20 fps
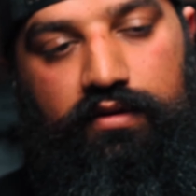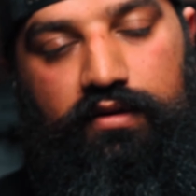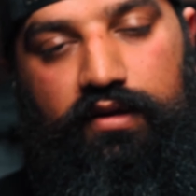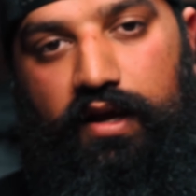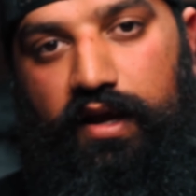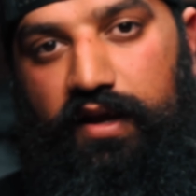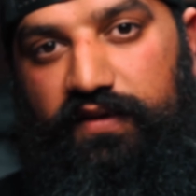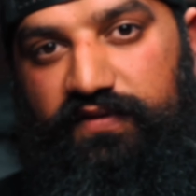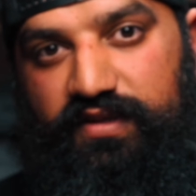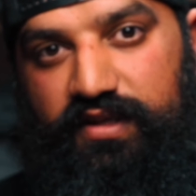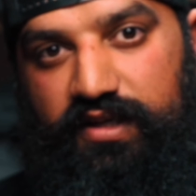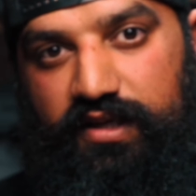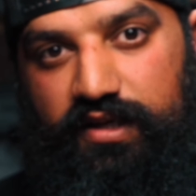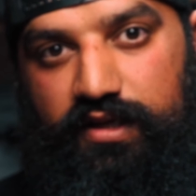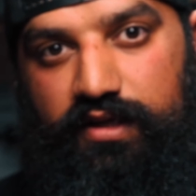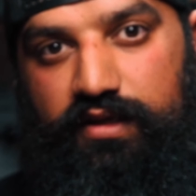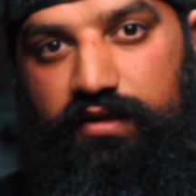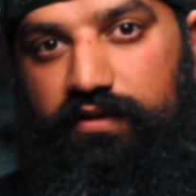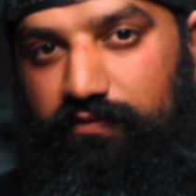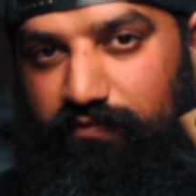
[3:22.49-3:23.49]

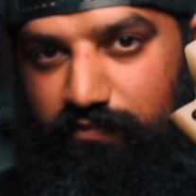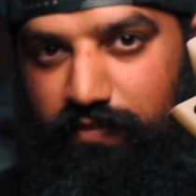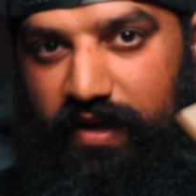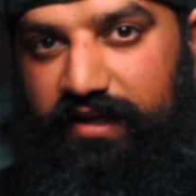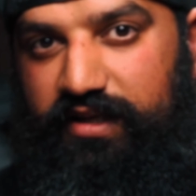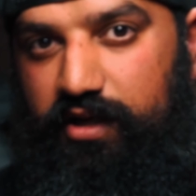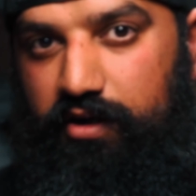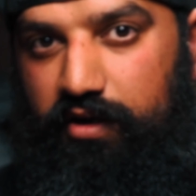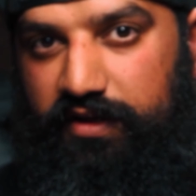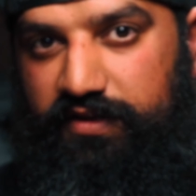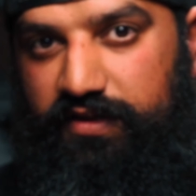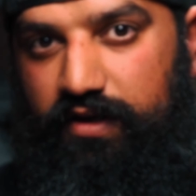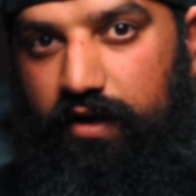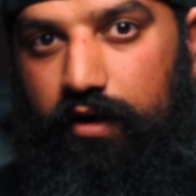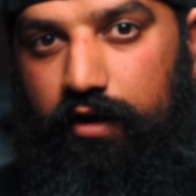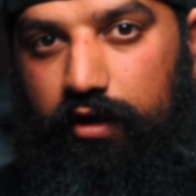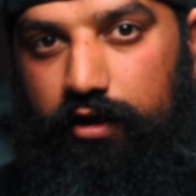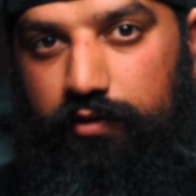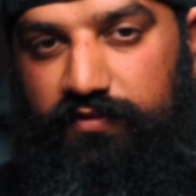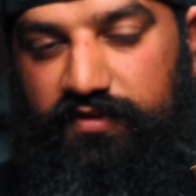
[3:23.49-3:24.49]
SD by TRX
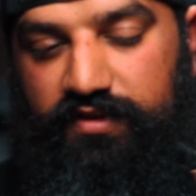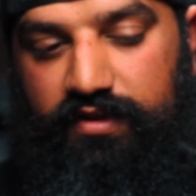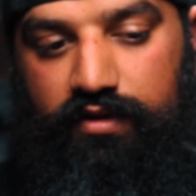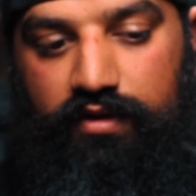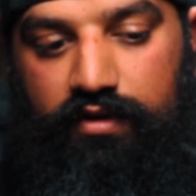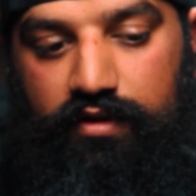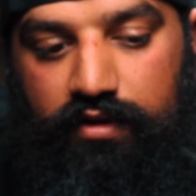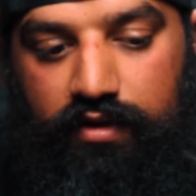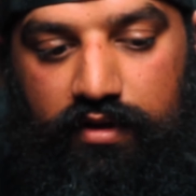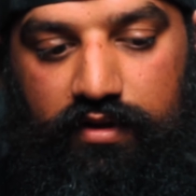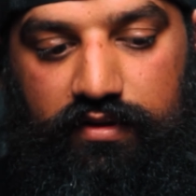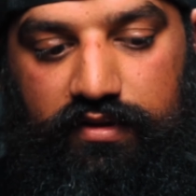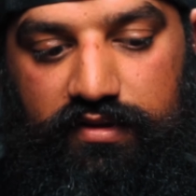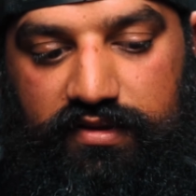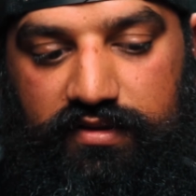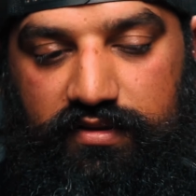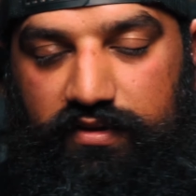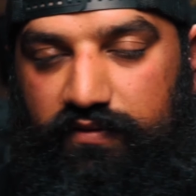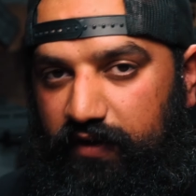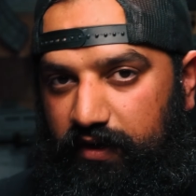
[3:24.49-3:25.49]
Arms.
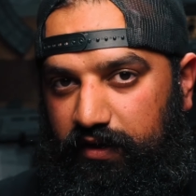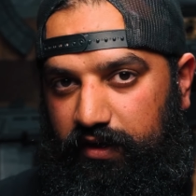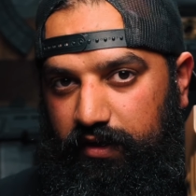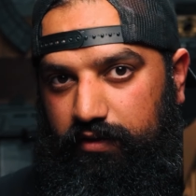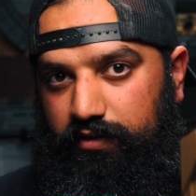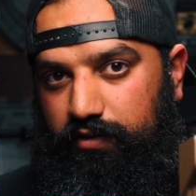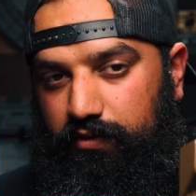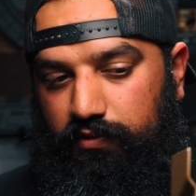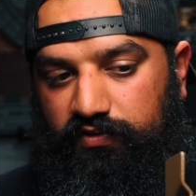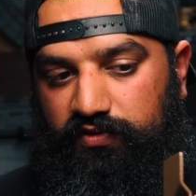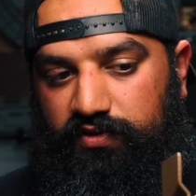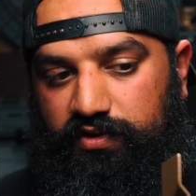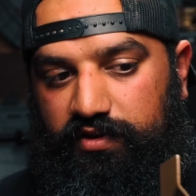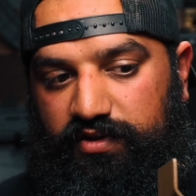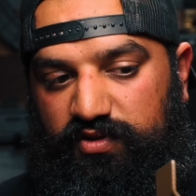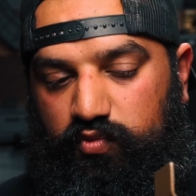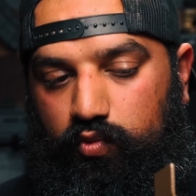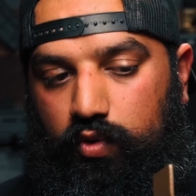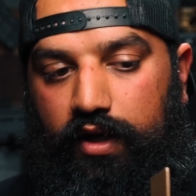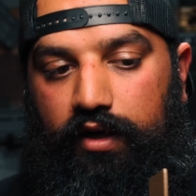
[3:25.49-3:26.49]
This is a very good holster
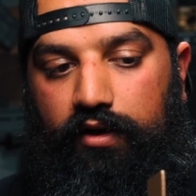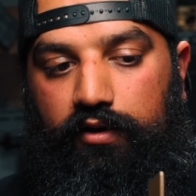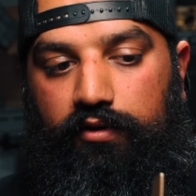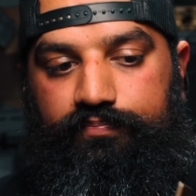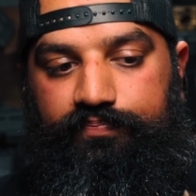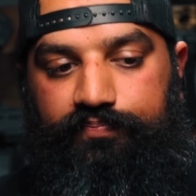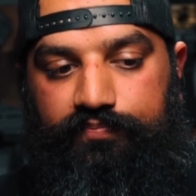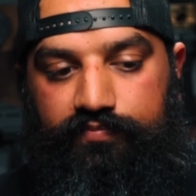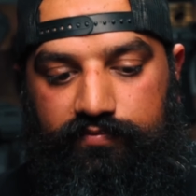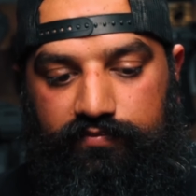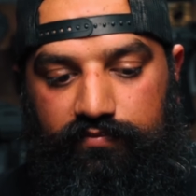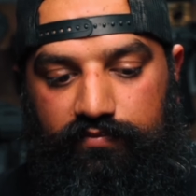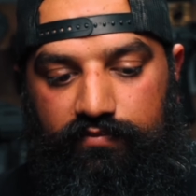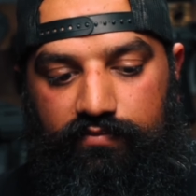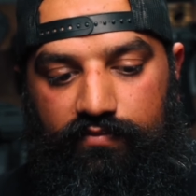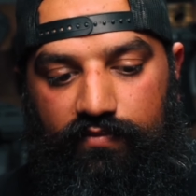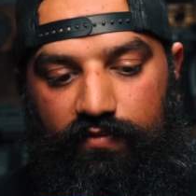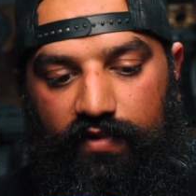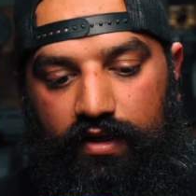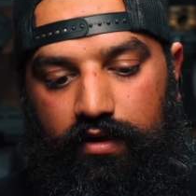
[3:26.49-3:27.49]
as well.
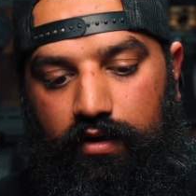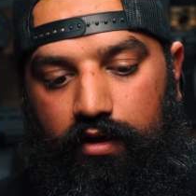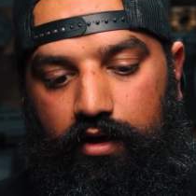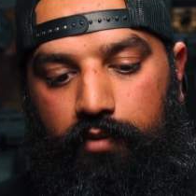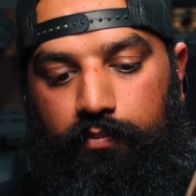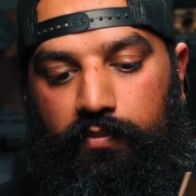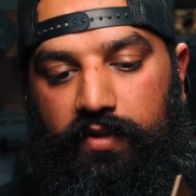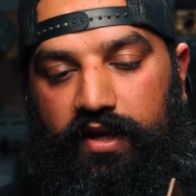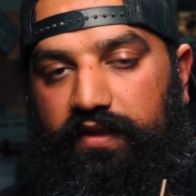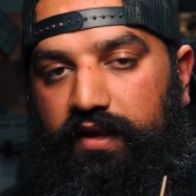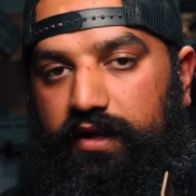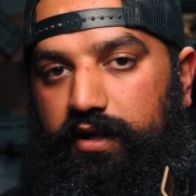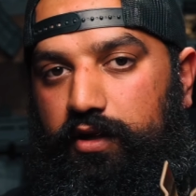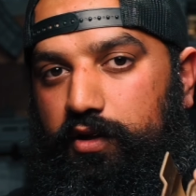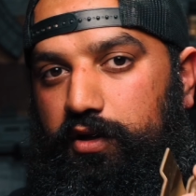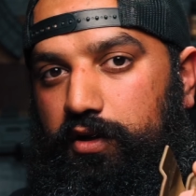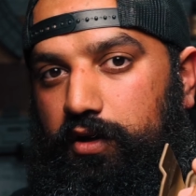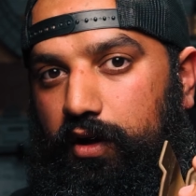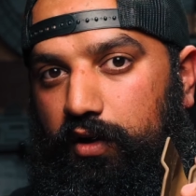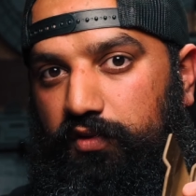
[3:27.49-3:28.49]
And then you
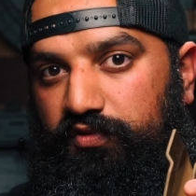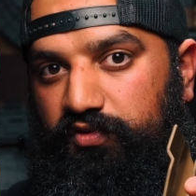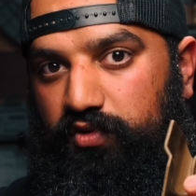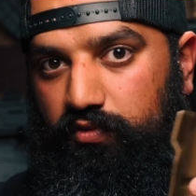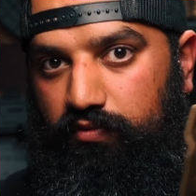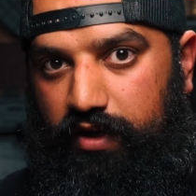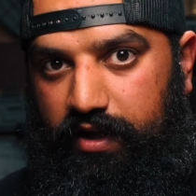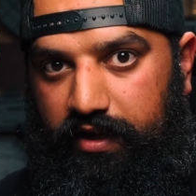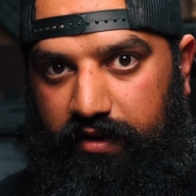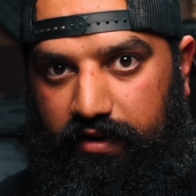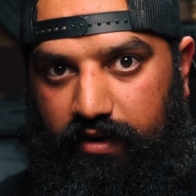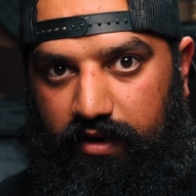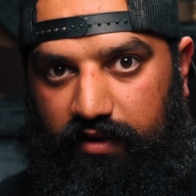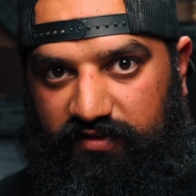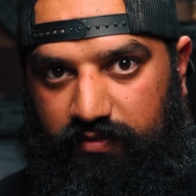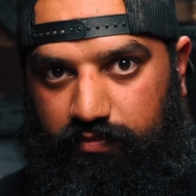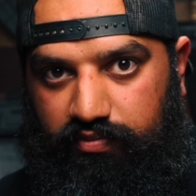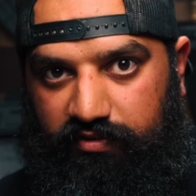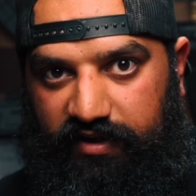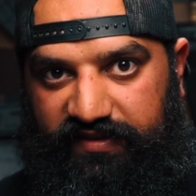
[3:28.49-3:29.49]
can also run a
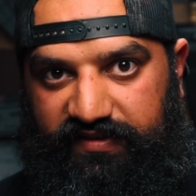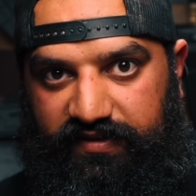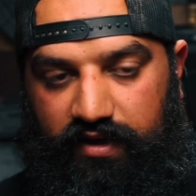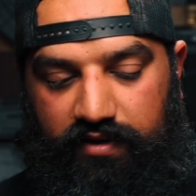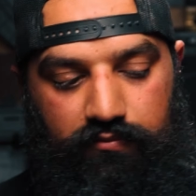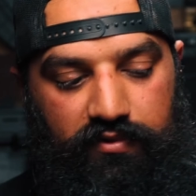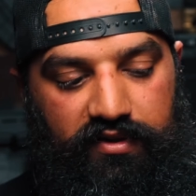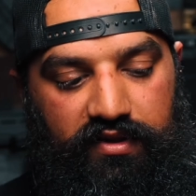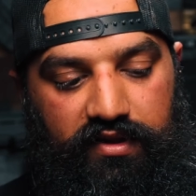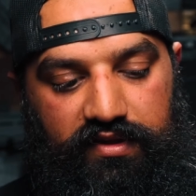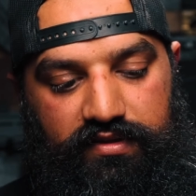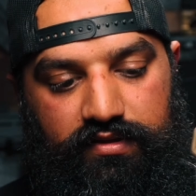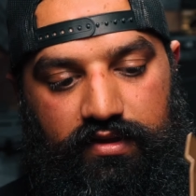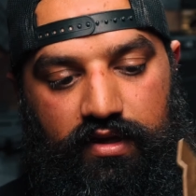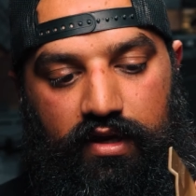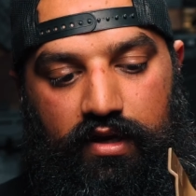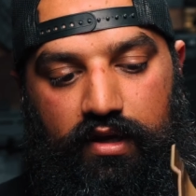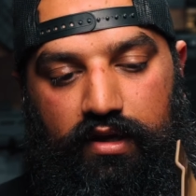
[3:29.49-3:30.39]
suppressed gun with this.